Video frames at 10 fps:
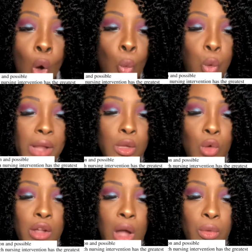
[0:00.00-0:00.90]
What's
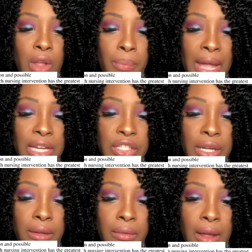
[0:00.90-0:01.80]
going on with our
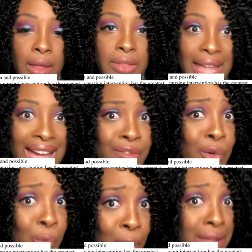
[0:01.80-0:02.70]
patient? They have
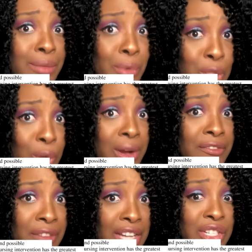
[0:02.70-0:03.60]
a respiratory
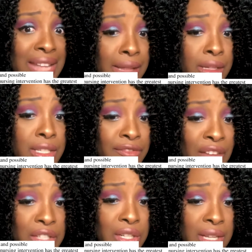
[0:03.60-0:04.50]
infection. That's
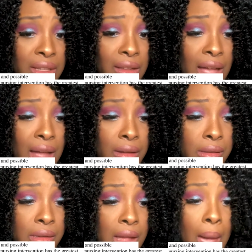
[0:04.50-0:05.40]
infection in the
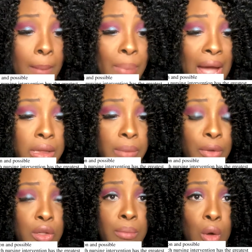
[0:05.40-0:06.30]
lungs,
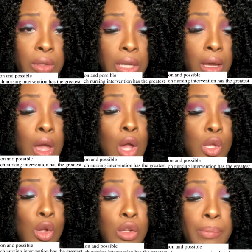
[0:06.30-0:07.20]
possible pneumonia.
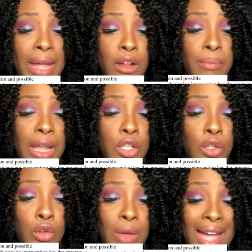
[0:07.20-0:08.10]
So you better make
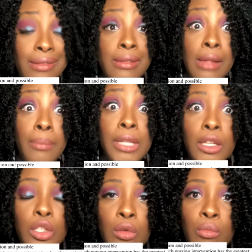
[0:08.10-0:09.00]
sure you have something
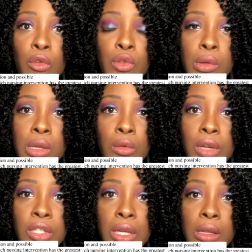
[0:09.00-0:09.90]
to remove those
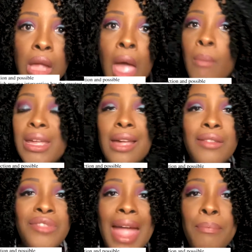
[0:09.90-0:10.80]
secretions because
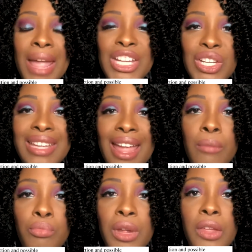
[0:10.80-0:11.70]
if that patient
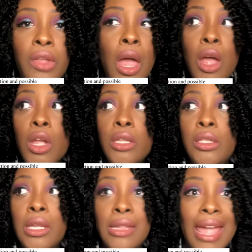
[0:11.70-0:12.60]
can't breathe,
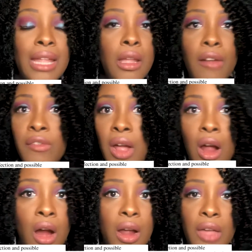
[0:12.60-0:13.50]
does any of
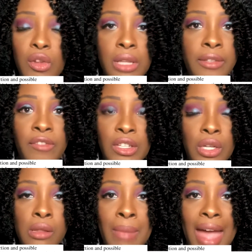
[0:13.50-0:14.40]
our other
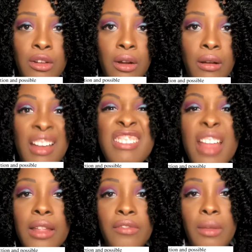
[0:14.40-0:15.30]
interventions matter?
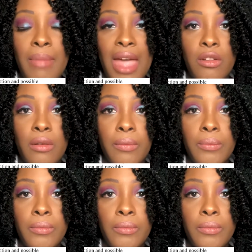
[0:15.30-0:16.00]
None of them matter.